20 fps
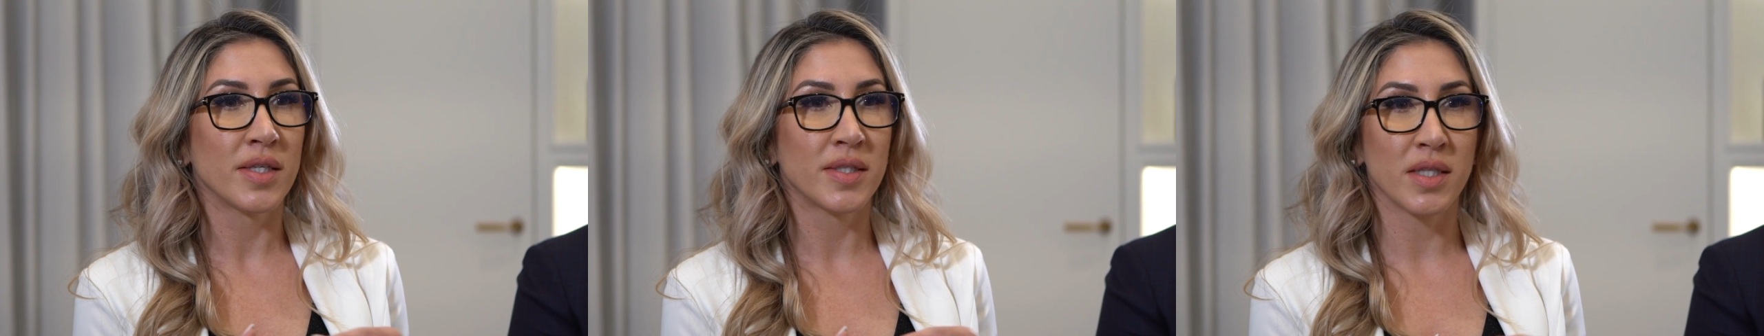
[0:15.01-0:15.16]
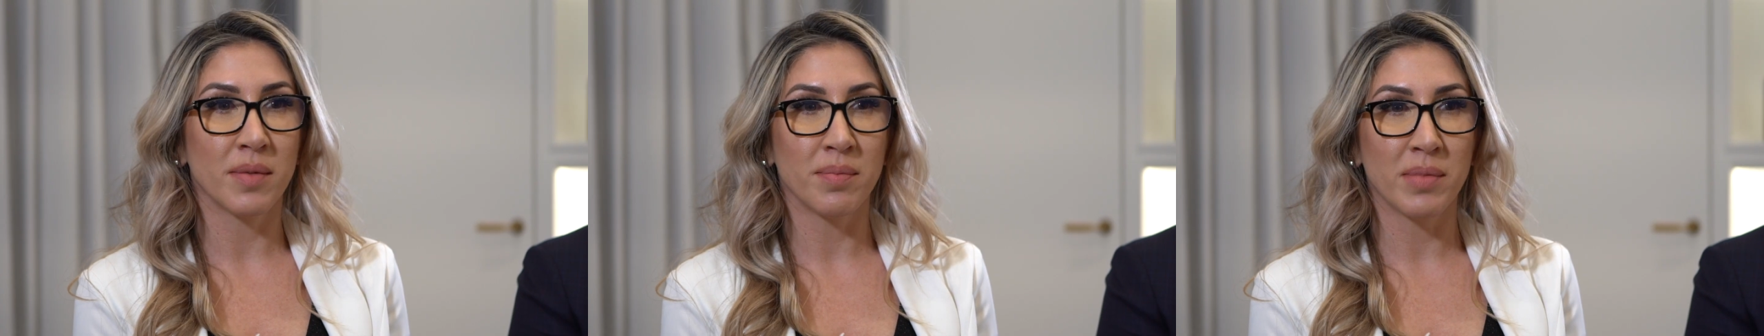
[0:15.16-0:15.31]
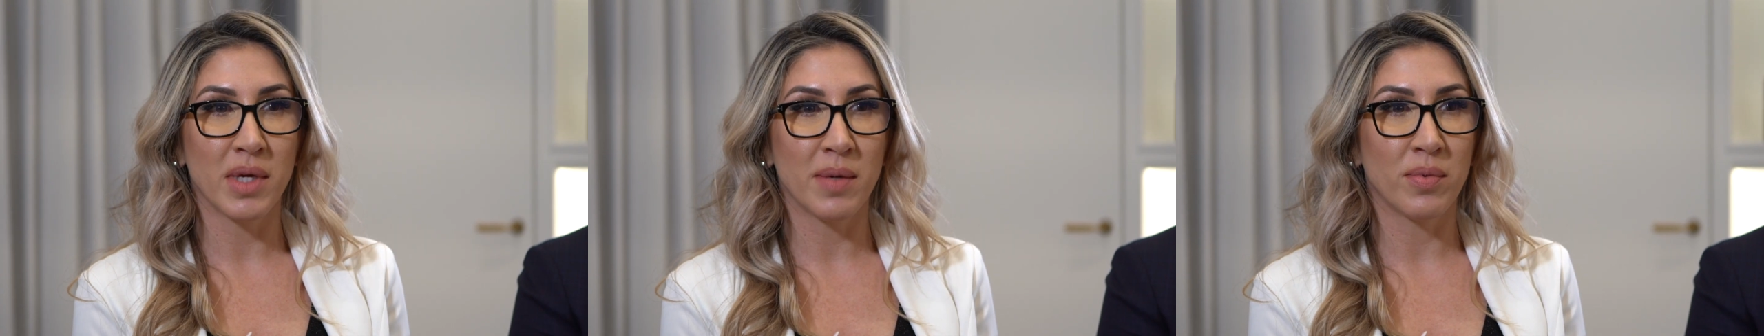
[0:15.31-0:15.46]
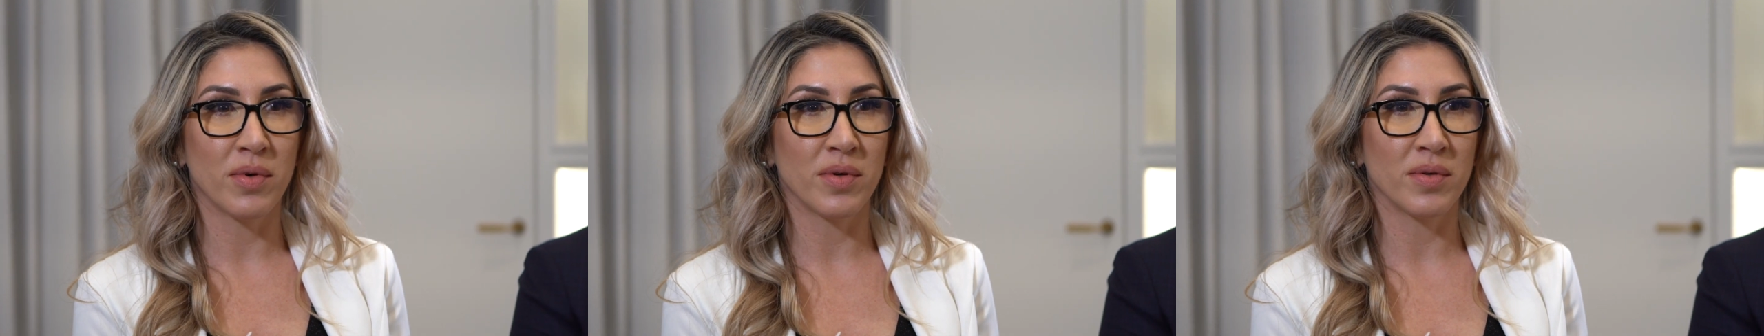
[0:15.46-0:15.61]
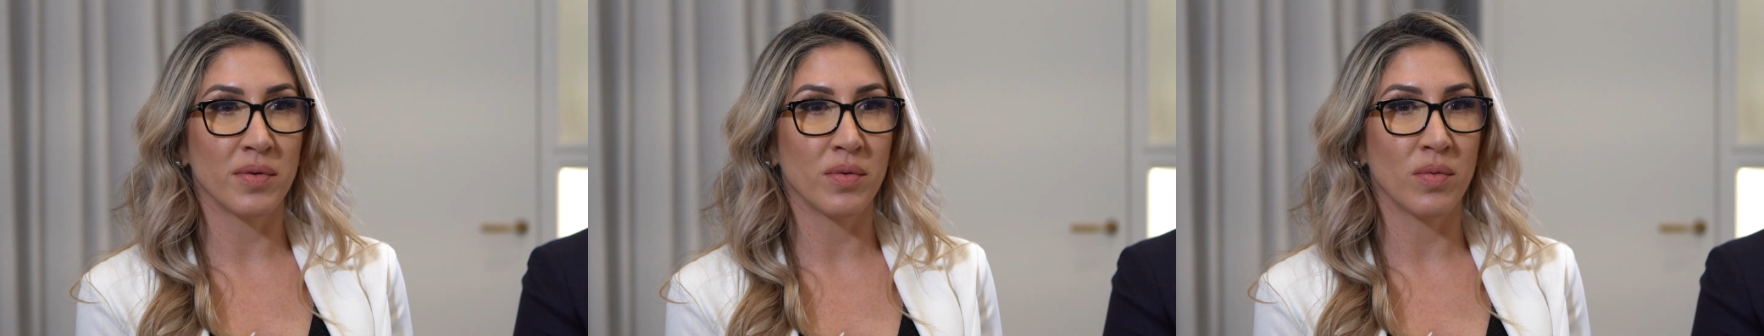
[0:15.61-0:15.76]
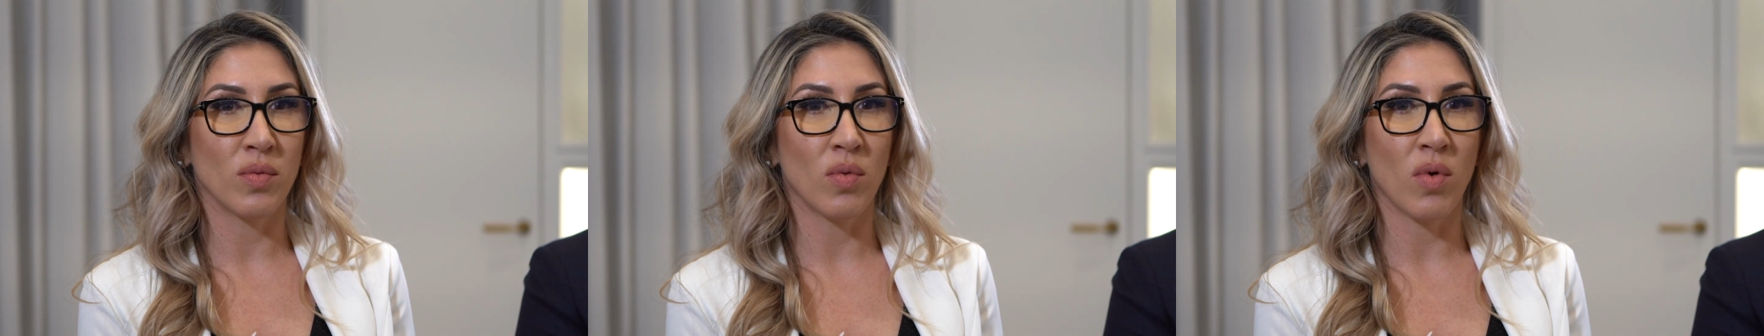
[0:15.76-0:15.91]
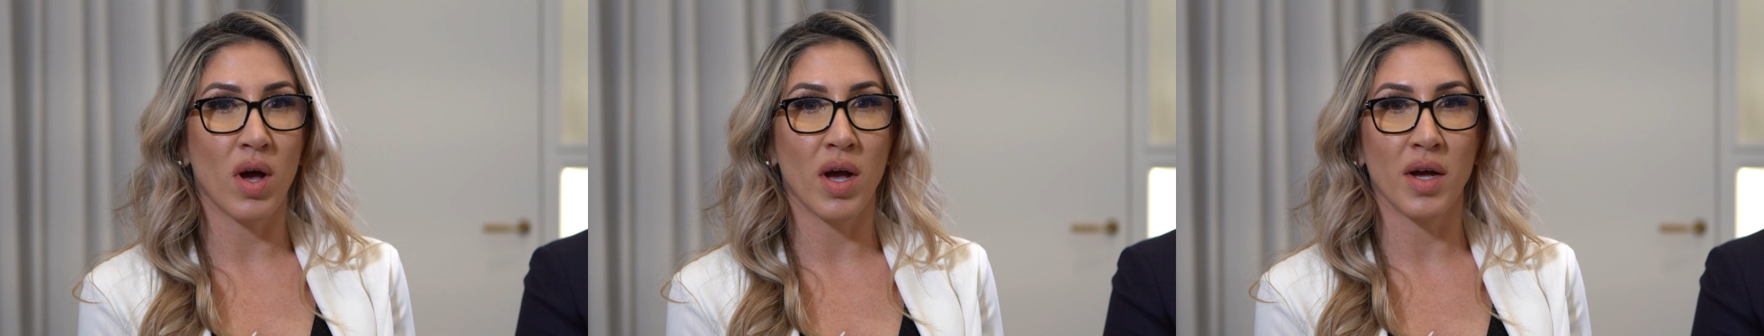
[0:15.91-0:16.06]
Some
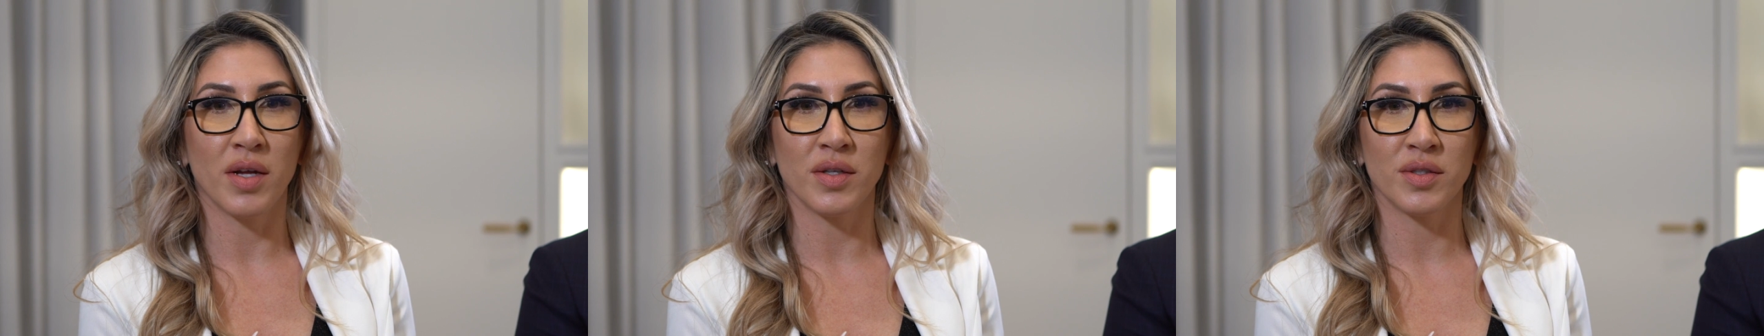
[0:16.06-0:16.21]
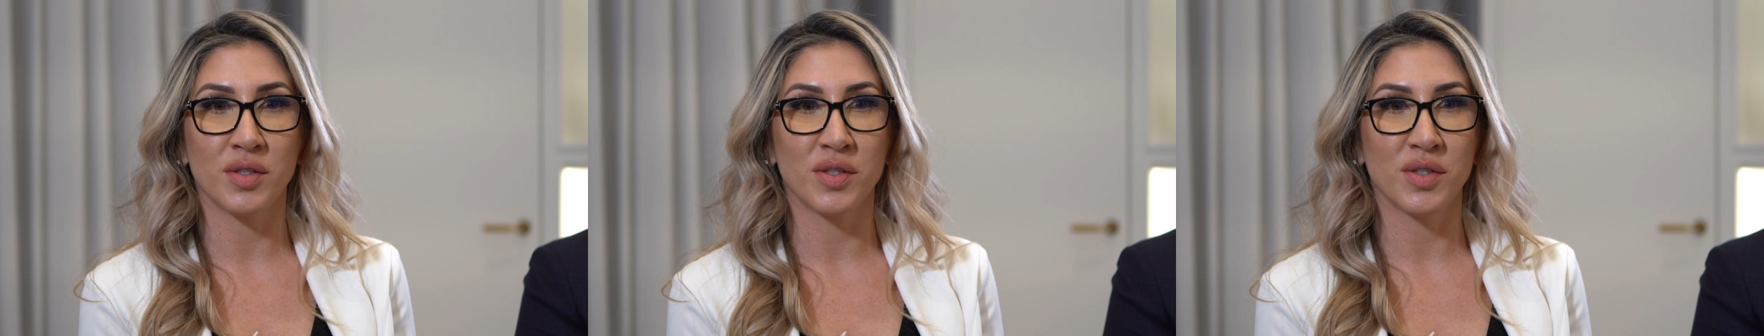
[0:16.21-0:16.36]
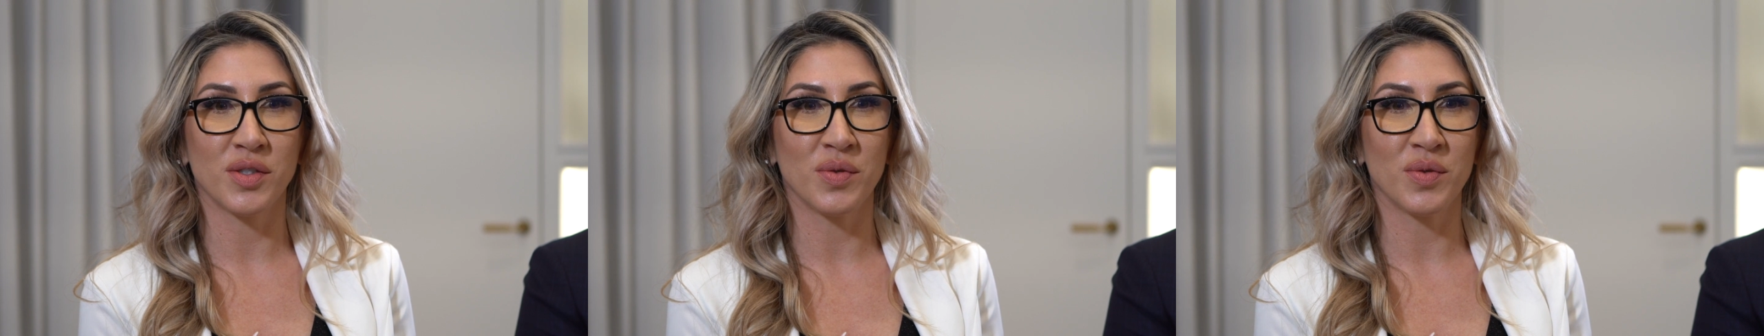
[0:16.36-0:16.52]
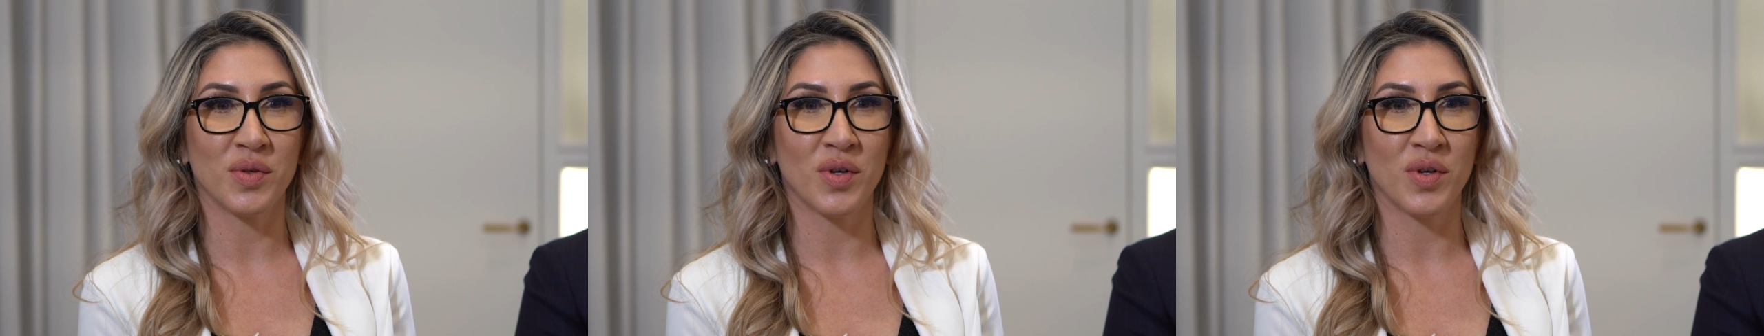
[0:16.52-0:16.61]
people want to